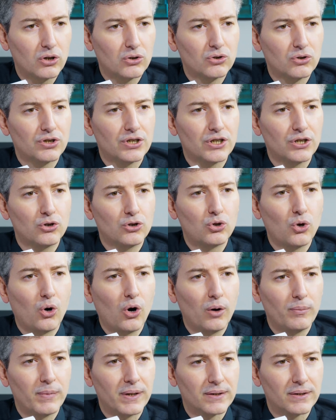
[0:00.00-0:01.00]

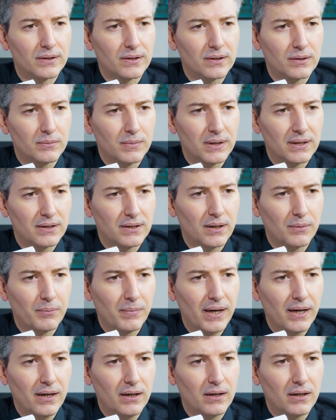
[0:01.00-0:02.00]
improvement not only in
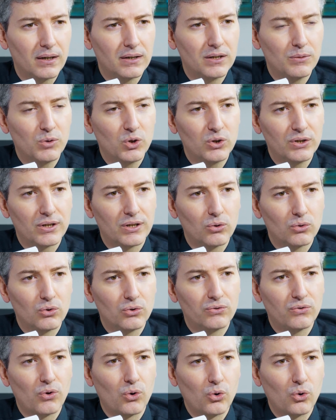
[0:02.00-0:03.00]
symptoms, but also a
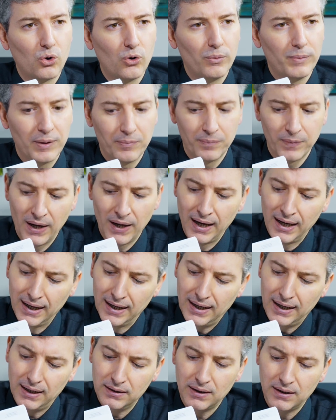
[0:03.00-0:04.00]
decrease in volume
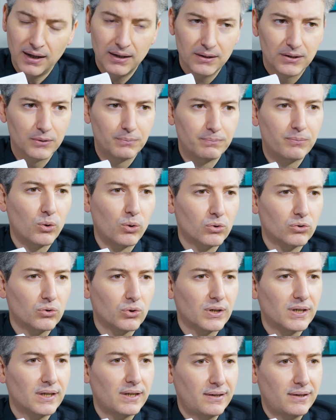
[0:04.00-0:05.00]
up to
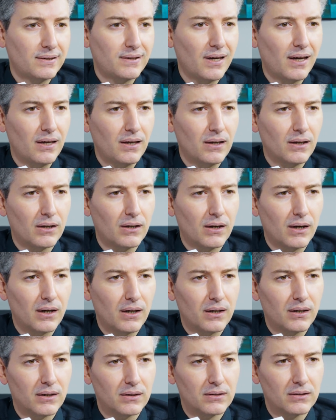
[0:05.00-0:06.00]
this point here without